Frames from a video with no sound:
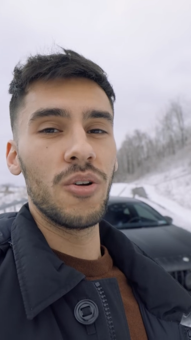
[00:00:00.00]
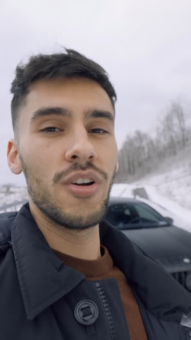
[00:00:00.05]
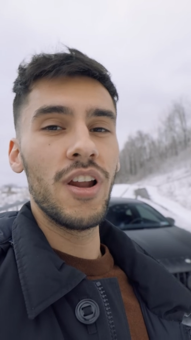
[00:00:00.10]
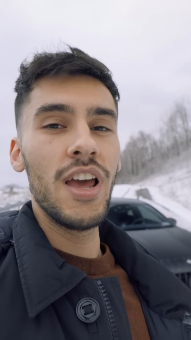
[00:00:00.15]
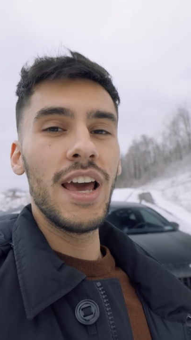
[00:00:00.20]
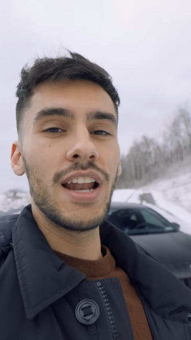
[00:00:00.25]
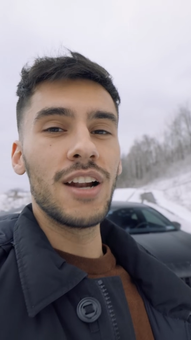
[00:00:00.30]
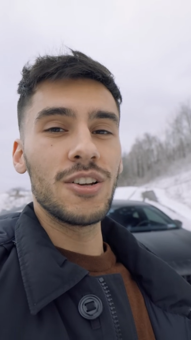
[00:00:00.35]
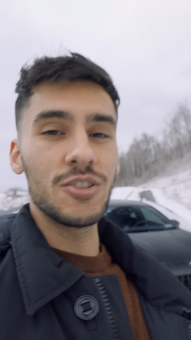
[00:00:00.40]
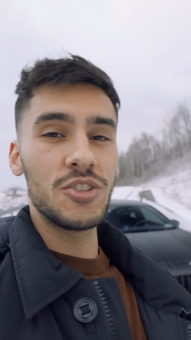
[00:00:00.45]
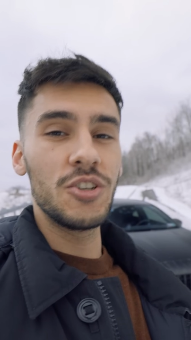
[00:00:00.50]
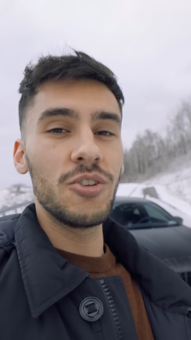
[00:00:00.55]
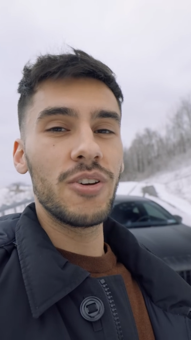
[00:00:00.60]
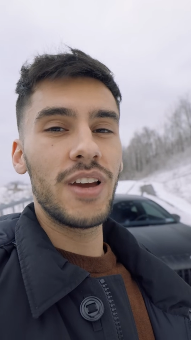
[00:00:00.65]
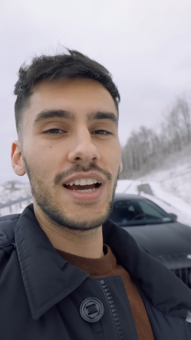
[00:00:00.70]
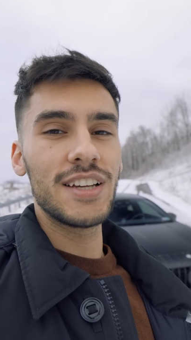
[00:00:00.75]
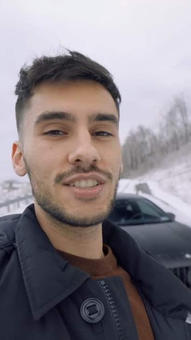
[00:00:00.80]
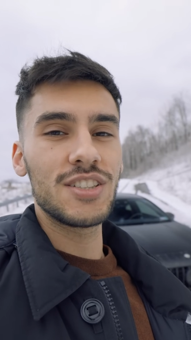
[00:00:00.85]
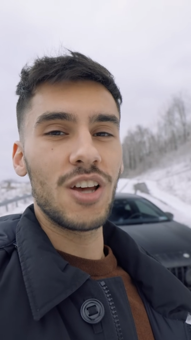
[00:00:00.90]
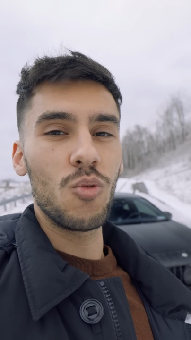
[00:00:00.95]
And I'll see you
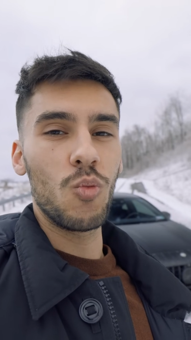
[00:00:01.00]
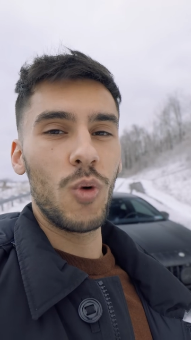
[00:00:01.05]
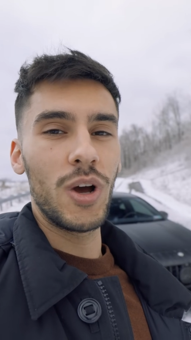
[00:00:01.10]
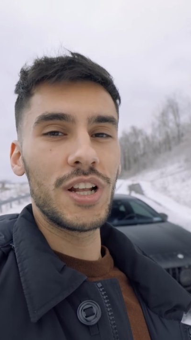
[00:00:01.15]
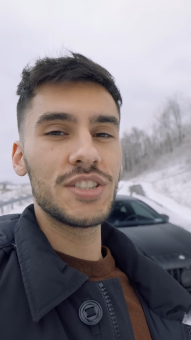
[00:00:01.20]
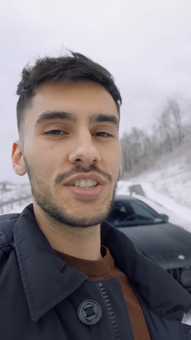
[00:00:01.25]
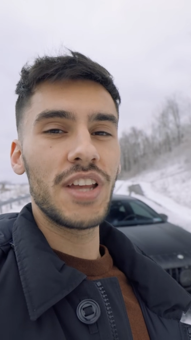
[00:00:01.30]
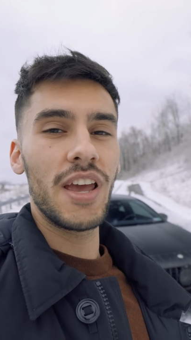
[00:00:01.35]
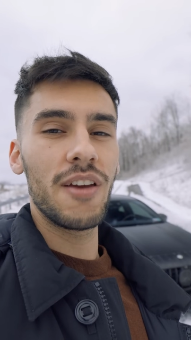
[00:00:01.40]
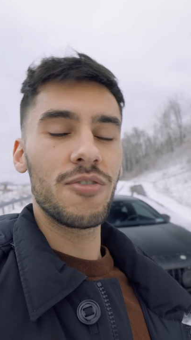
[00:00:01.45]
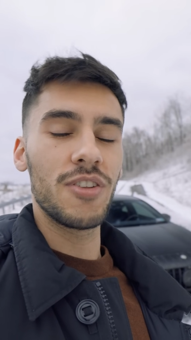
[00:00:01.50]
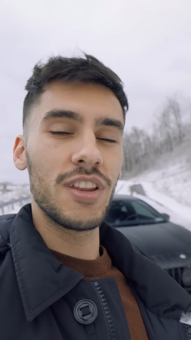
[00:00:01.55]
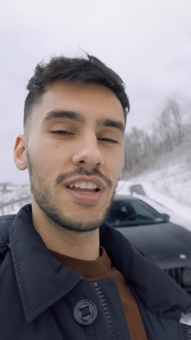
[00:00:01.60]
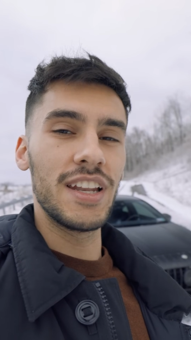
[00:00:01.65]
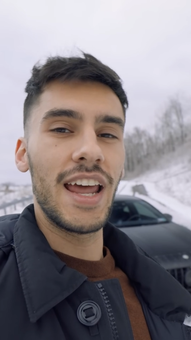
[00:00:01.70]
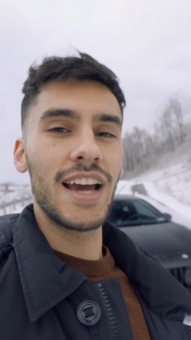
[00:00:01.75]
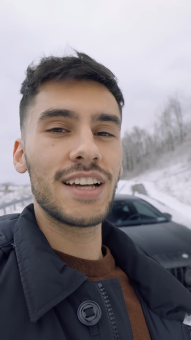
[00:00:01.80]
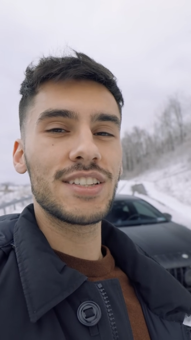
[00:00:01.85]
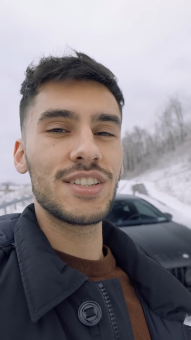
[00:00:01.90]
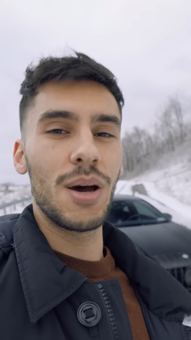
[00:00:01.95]
guys on Wednesday for the
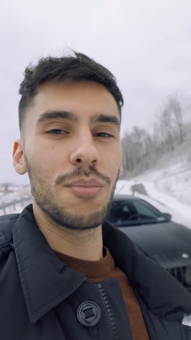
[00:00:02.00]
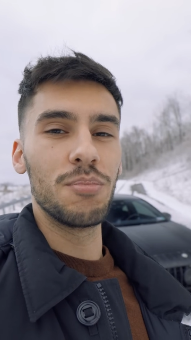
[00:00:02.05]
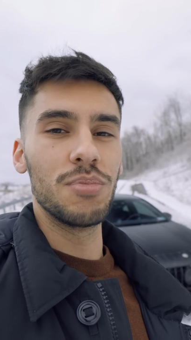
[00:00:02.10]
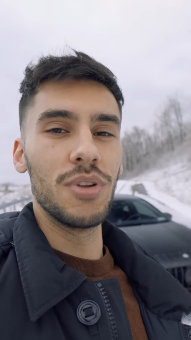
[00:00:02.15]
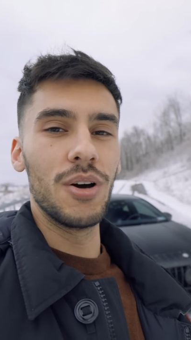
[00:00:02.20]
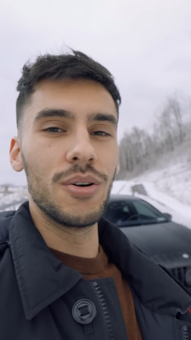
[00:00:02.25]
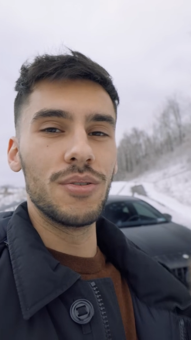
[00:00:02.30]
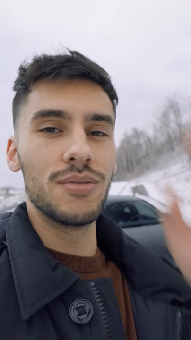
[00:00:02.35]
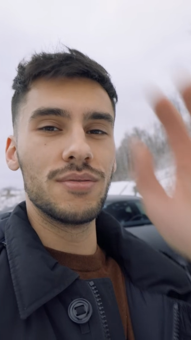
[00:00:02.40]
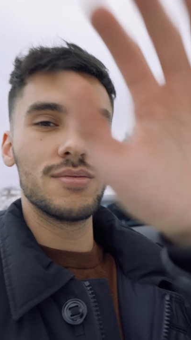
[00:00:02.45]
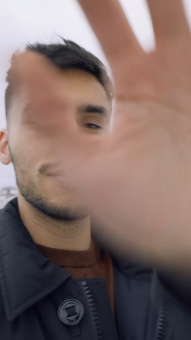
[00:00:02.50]
next upload.